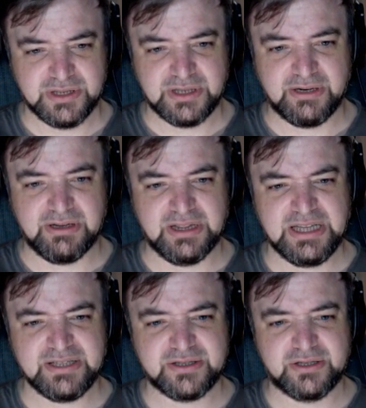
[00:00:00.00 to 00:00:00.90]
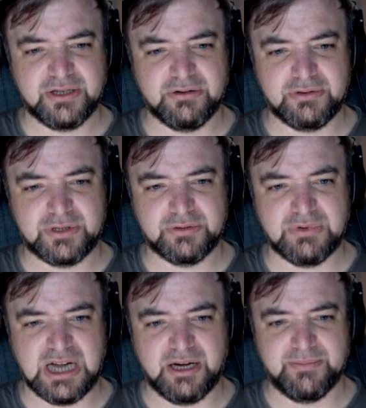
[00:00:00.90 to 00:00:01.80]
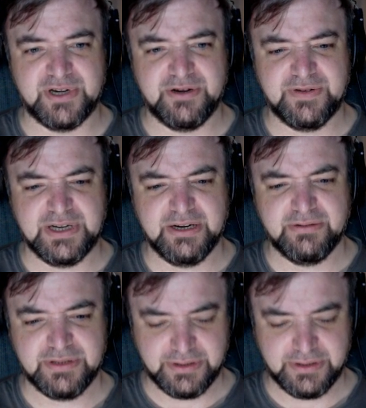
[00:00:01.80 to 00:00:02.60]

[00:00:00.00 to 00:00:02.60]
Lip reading: Let's go to our maneuver node.